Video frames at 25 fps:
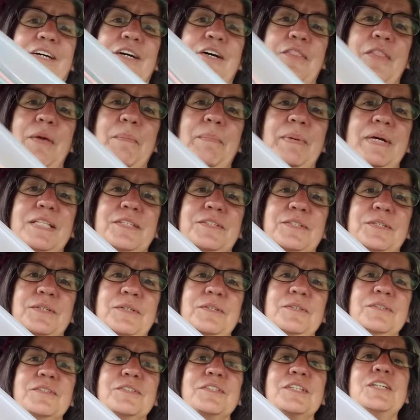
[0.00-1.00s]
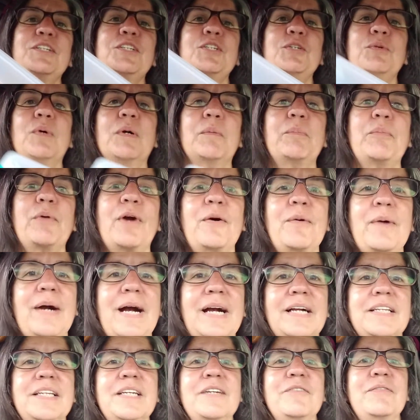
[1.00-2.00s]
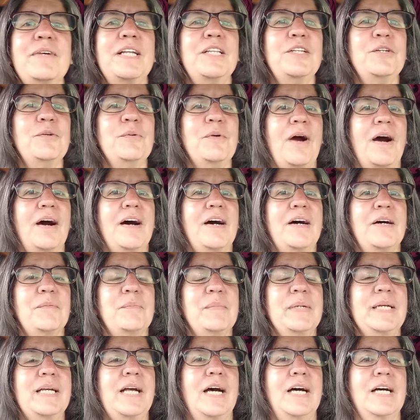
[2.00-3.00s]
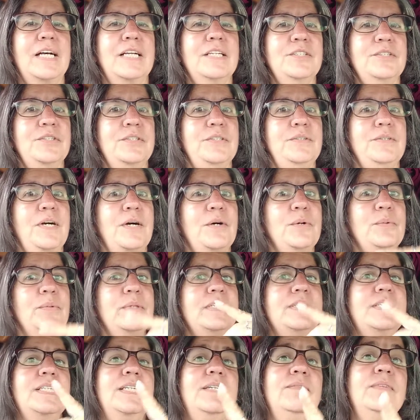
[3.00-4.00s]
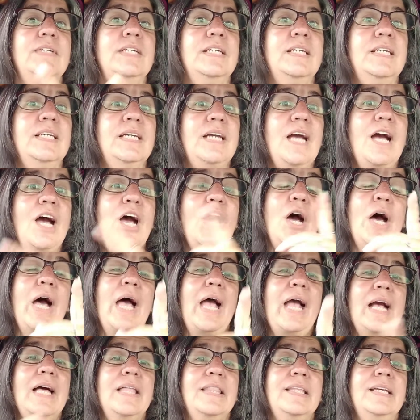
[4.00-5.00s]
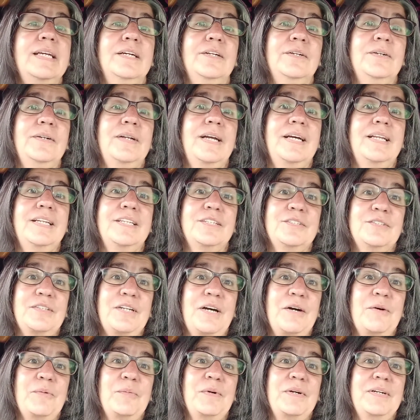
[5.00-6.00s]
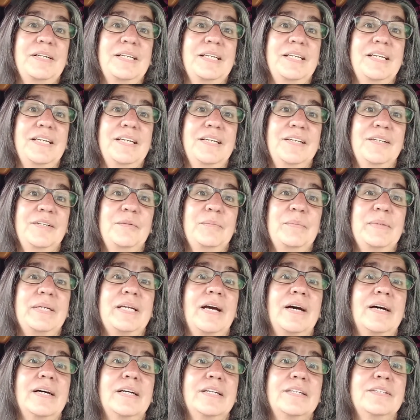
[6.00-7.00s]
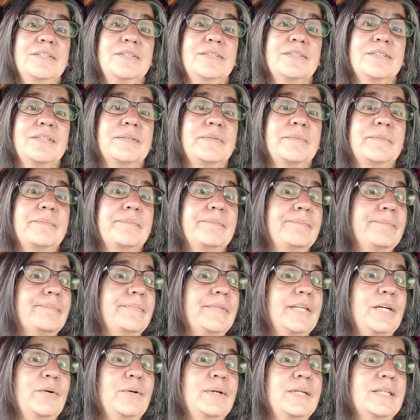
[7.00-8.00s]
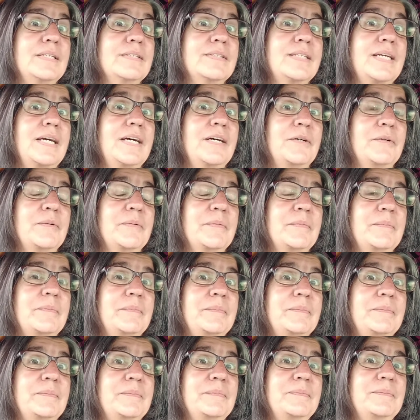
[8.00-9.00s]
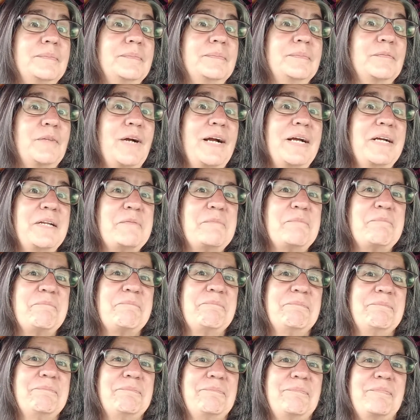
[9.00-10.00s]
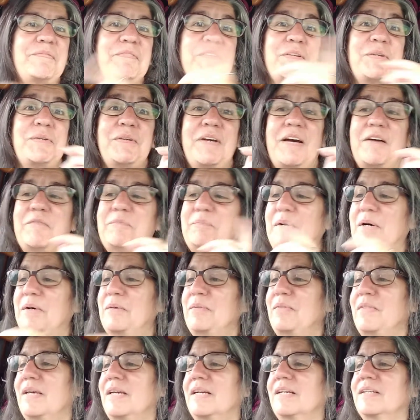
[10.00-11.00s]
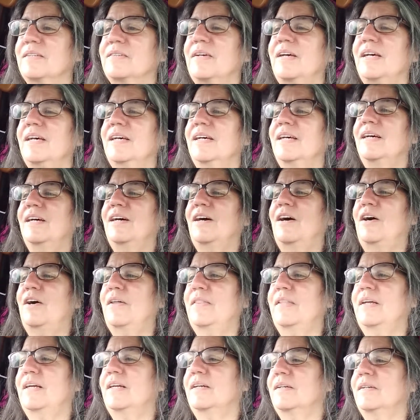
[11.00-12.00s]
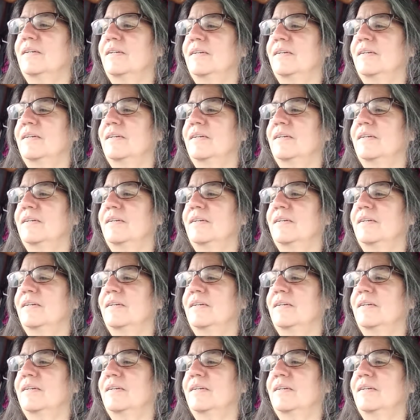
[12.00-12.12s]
the pencils that you were proactive and you got because, you know, the TV and the internet is not working because the grid is down, right? So you have both things on there.